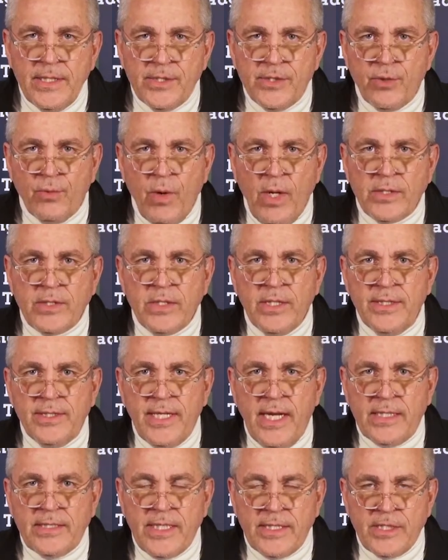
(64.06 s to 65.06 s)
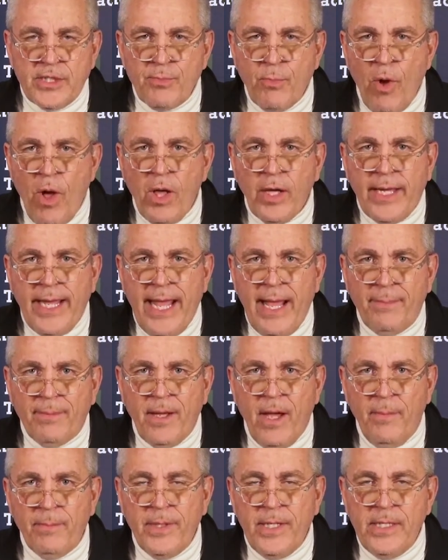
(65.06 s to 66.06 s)
is the Russell Index. It's small cap
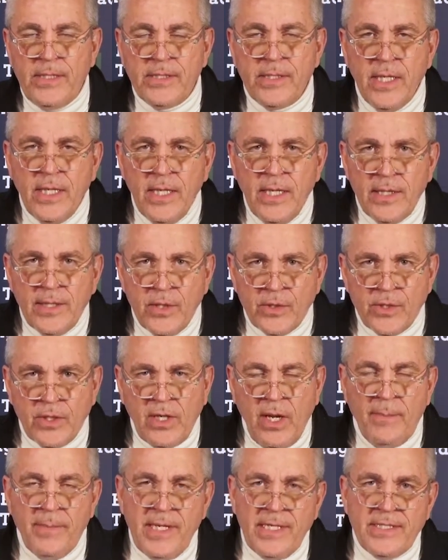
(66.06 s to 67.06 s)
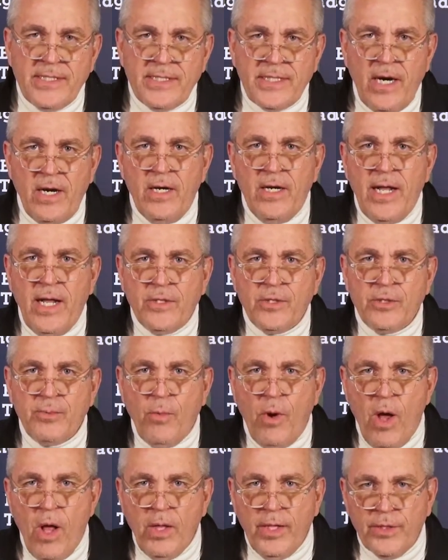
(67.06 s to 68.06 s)
companies. Those are companies that started out
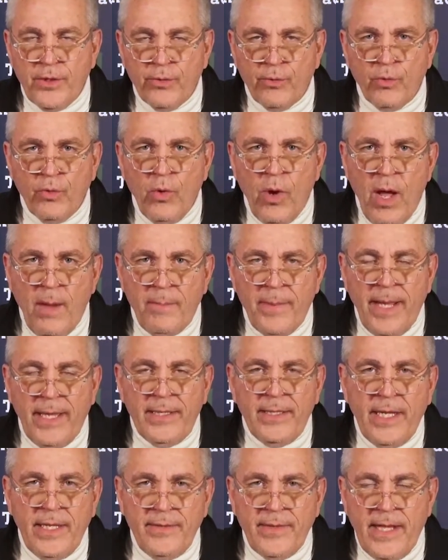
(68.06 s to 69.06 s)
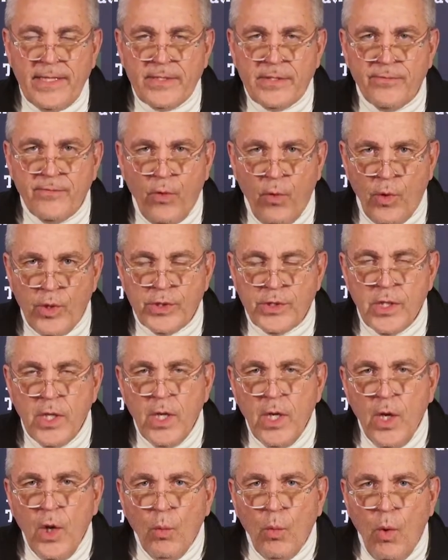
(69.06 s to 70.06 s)
small and grew up, and that's, of course,
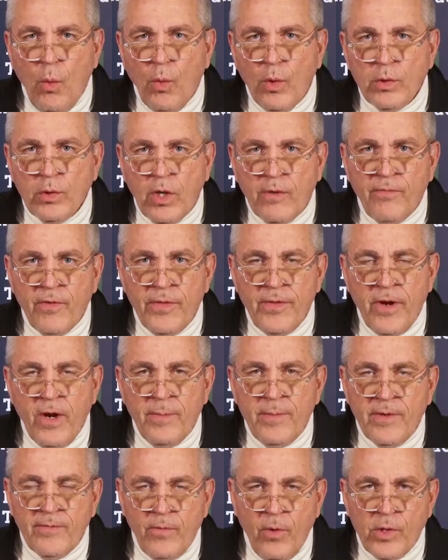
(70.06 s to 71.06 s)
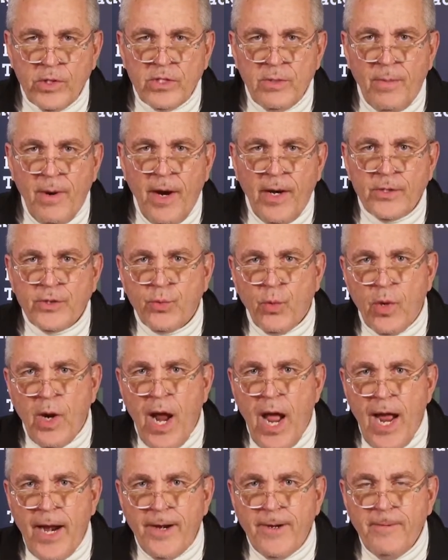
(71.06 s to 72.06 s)
what we'll look for there. But, of course, the markets were
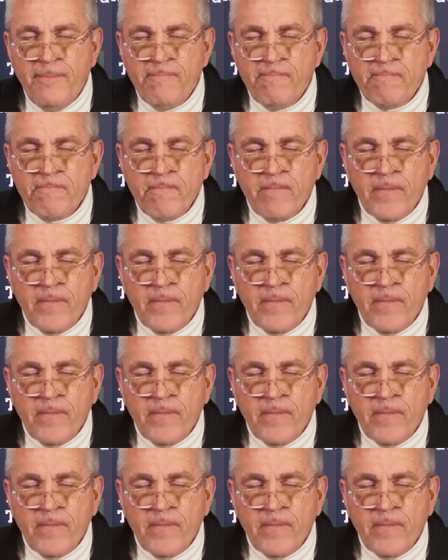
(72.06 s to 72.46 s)
higher